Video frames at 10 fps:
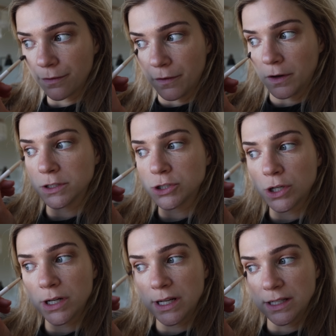
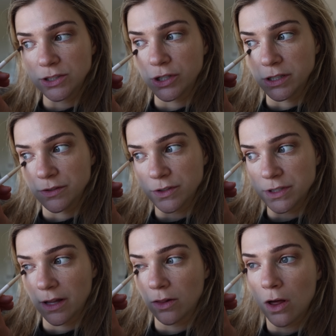furniture in exchange for
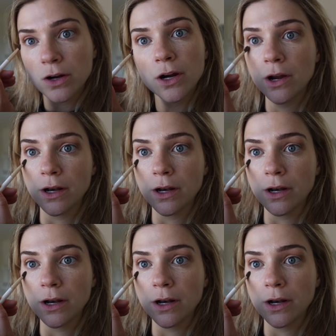staying longer.